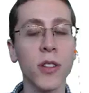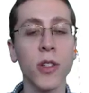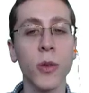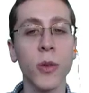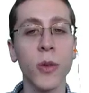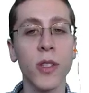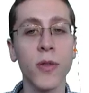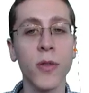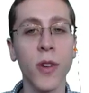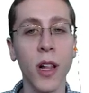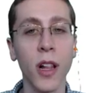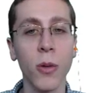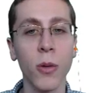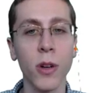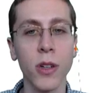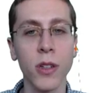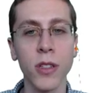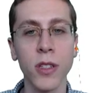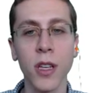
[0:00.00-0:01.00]
to its
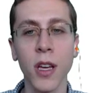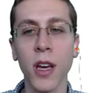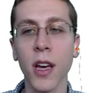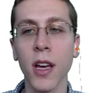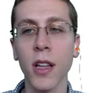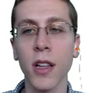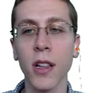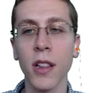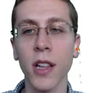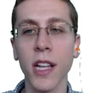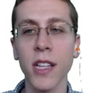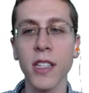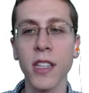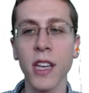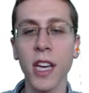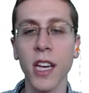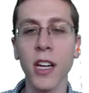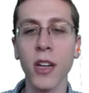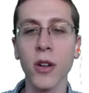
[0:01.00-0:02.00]
followers, let's
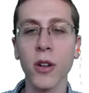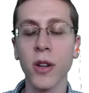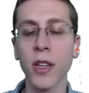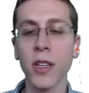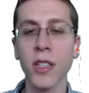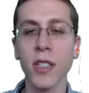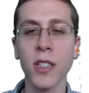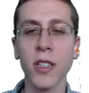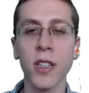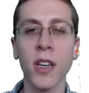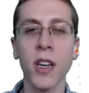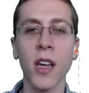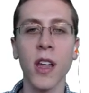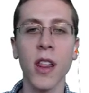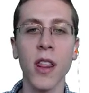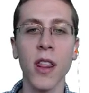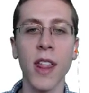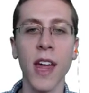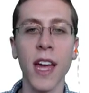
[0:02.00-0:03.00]
increase
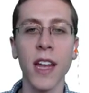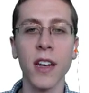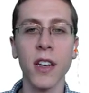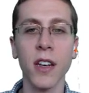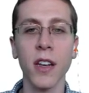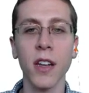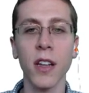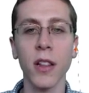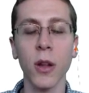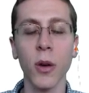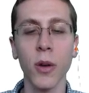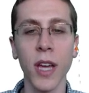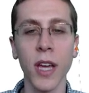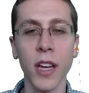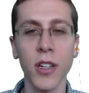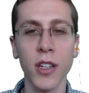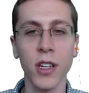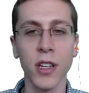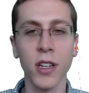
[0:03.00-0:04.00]
that
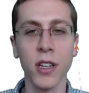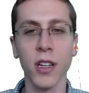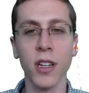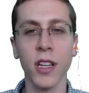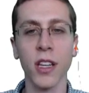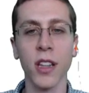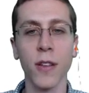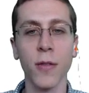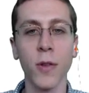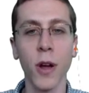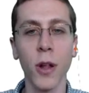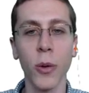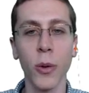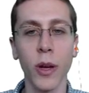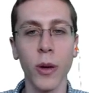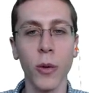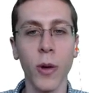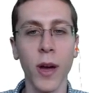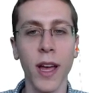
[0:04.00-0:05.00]
location in the
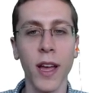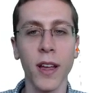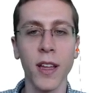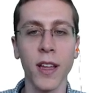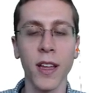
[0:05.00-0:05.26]
following way.